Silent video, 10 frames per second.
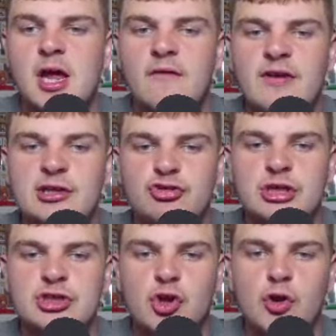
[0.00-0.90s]

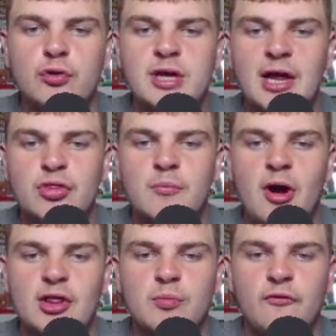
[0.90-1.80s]
Featuring 2
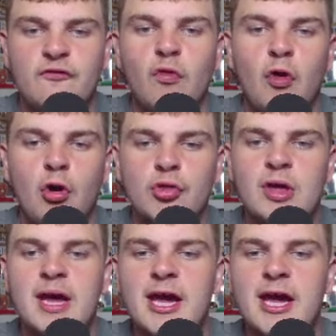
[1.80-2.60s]
customizable floors